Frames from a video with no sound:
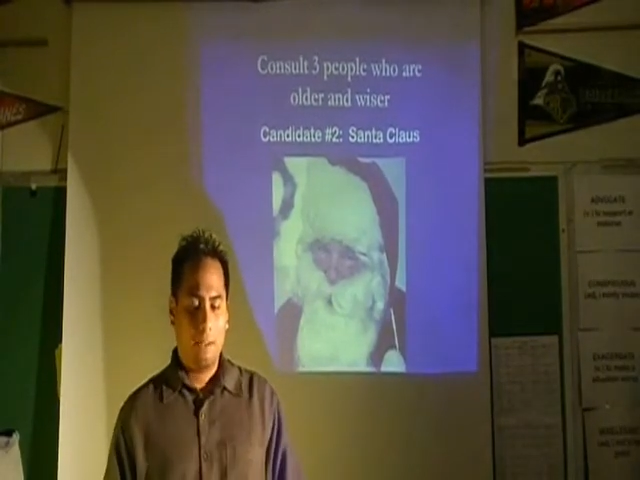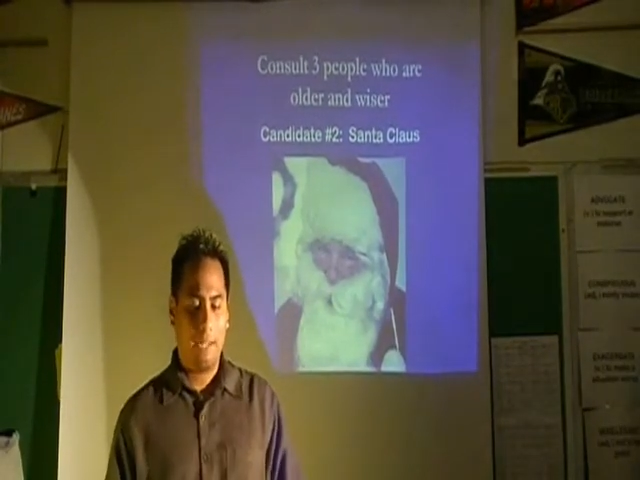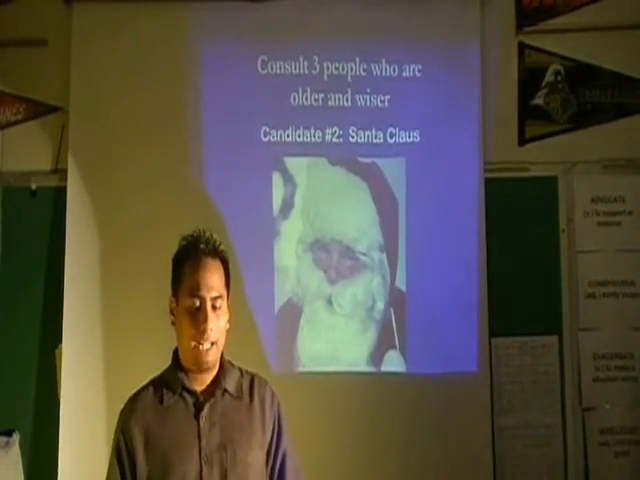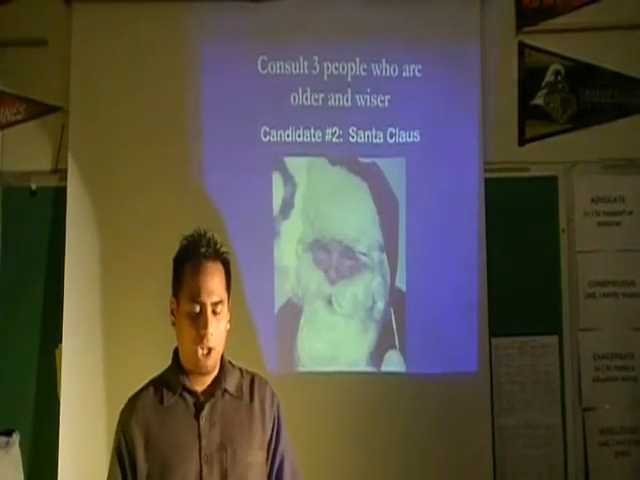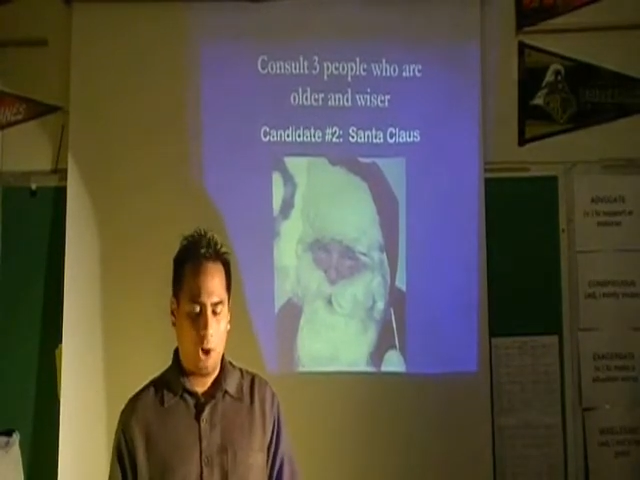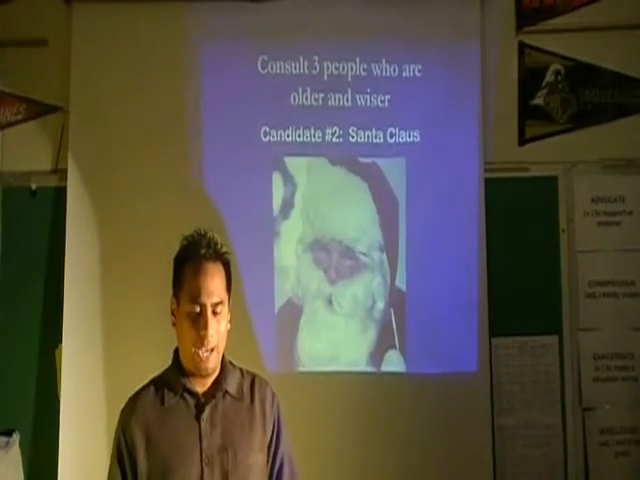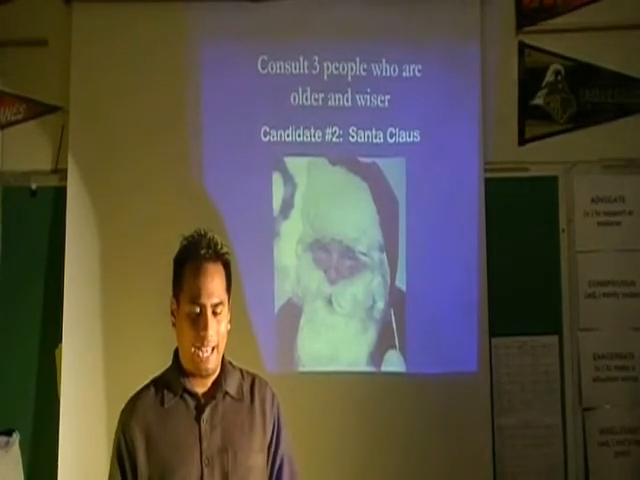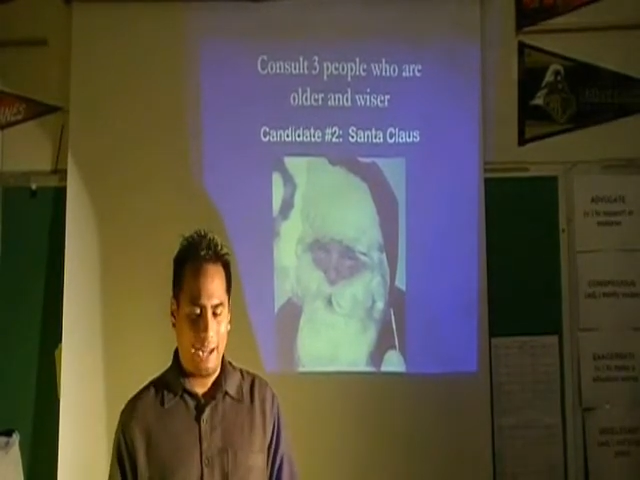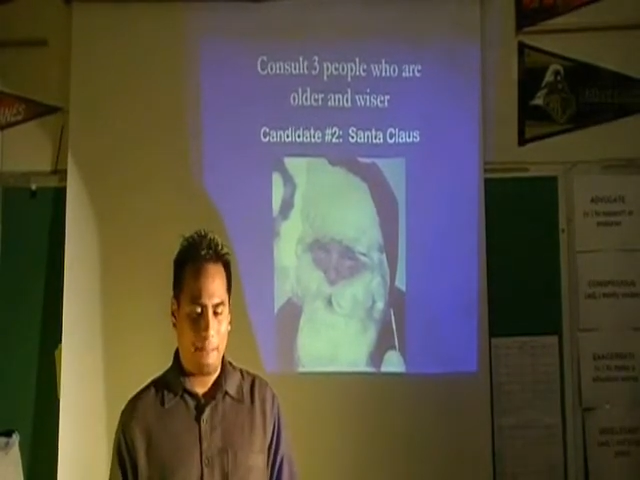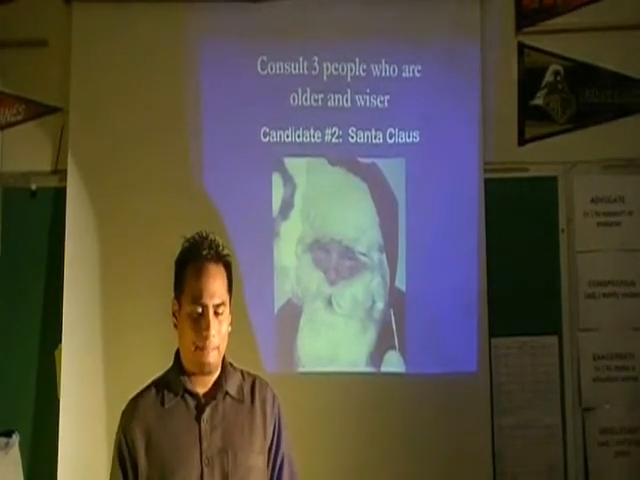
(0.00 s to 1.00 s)
I'm going to go
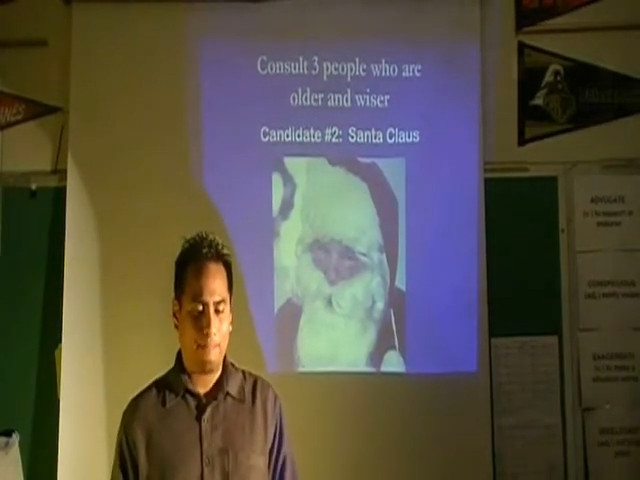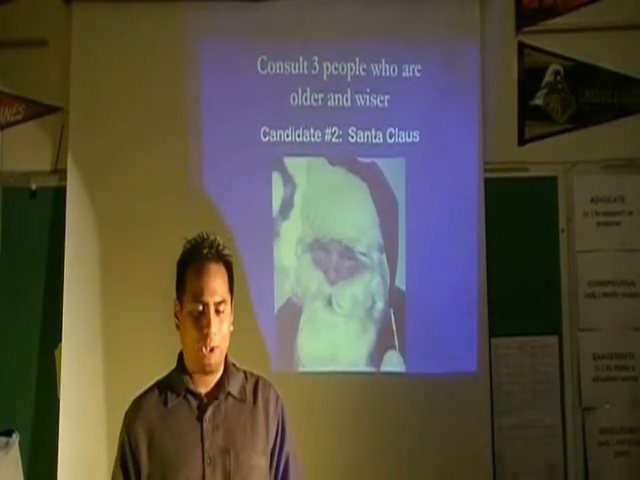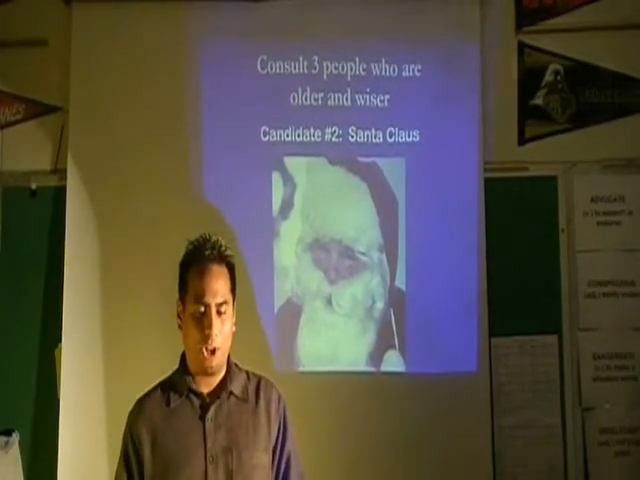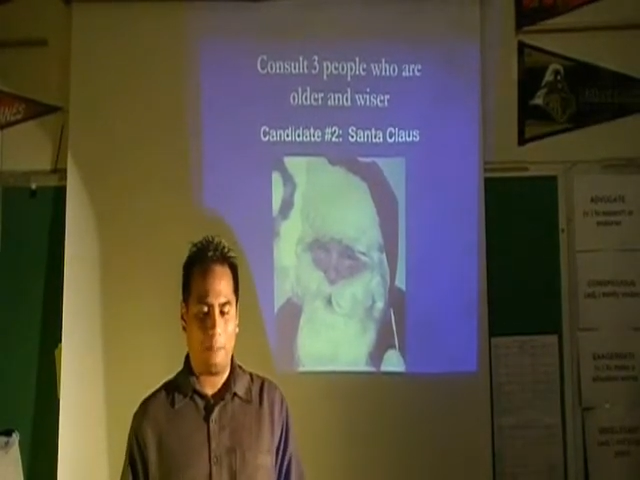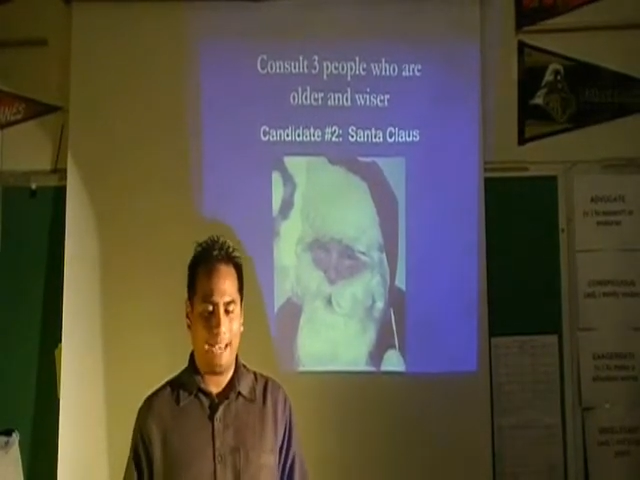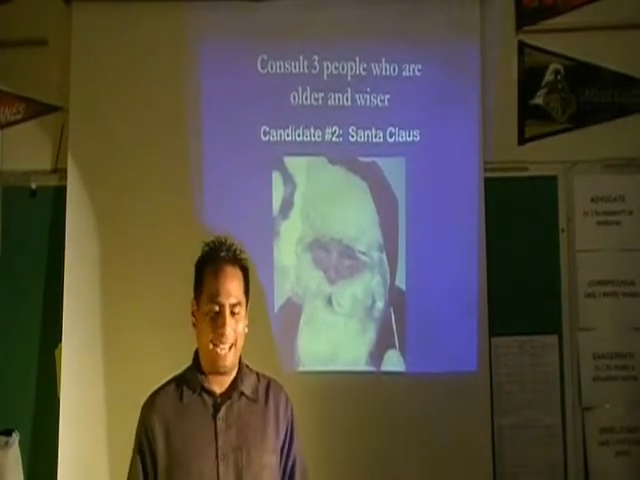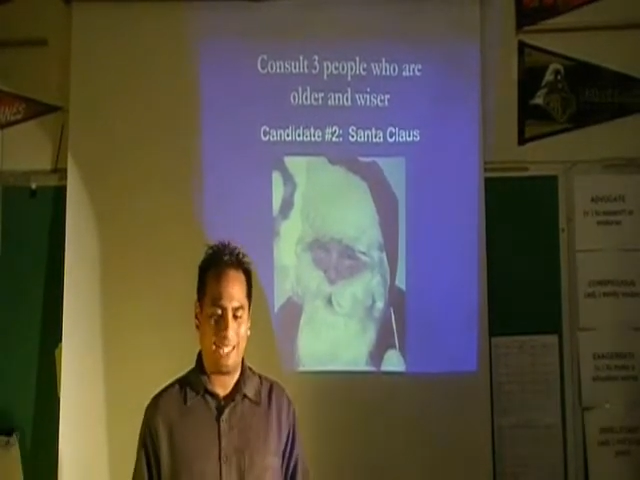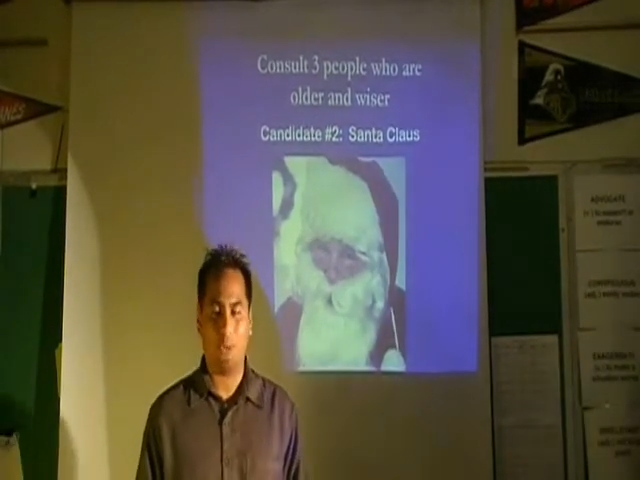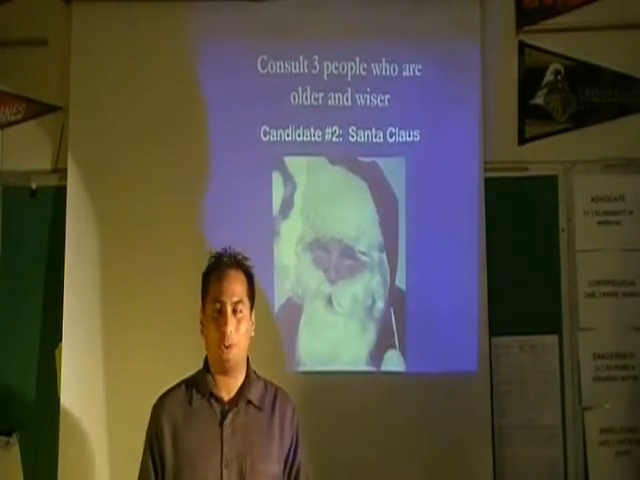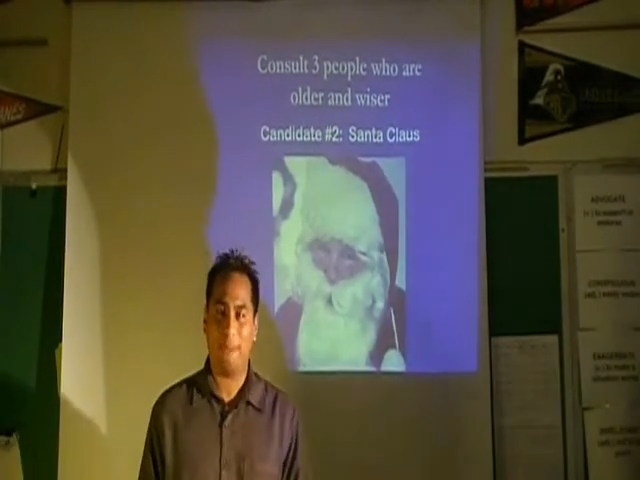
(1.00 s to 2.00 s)
ahead and put all my
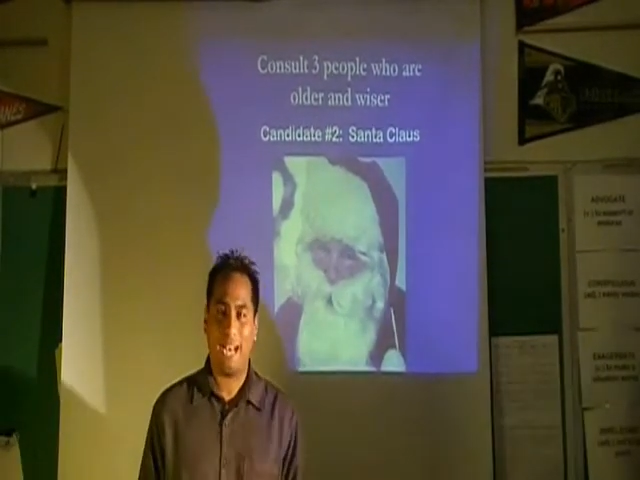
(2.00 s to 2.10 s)
eggs in one